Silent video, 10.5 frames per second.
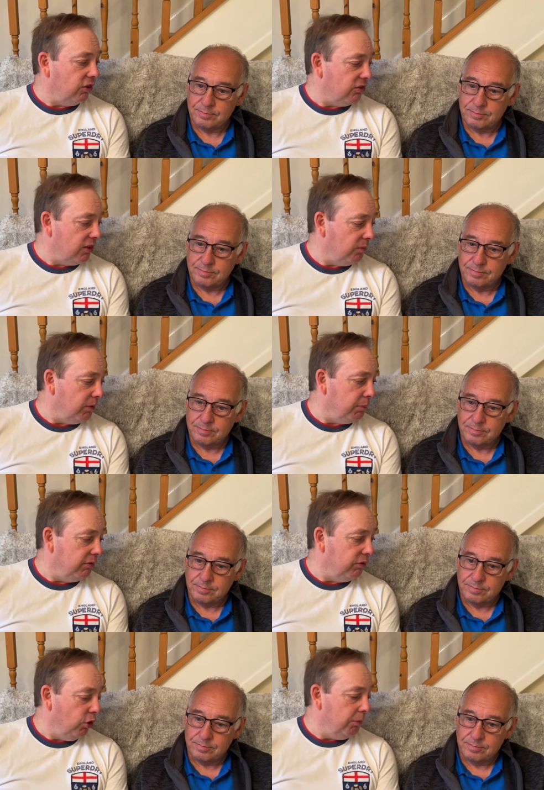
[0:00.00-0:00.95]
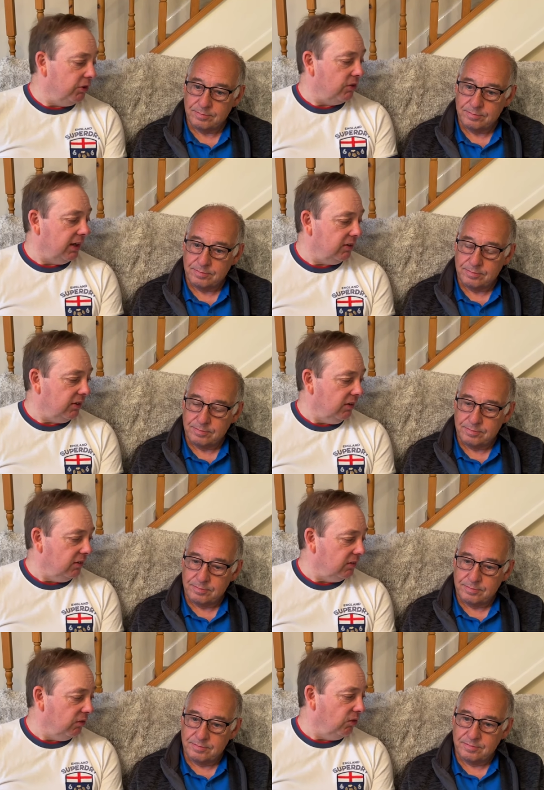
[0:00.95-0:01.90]
Speaker 1: at Shipley performance rating
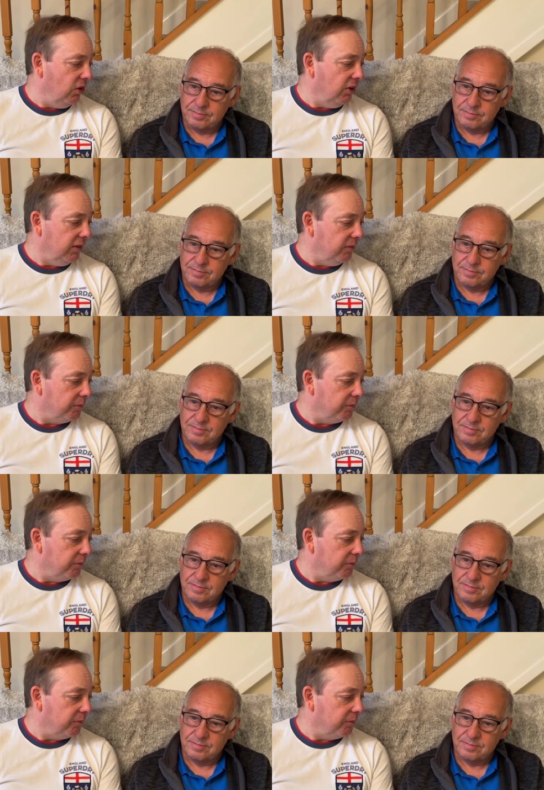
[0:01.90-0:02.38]
and why.